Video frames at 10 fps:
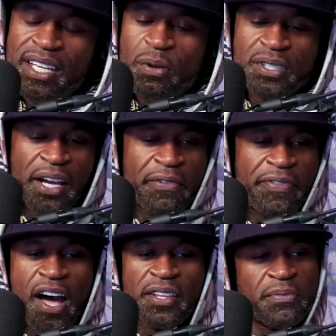He was like a
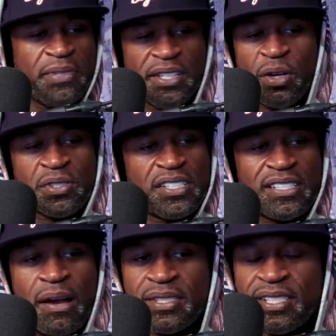father to me those
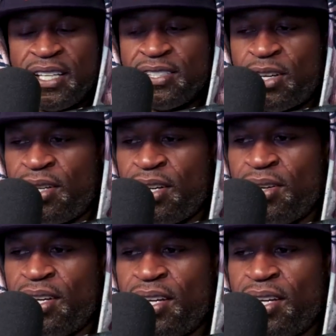years I was in San Antonio.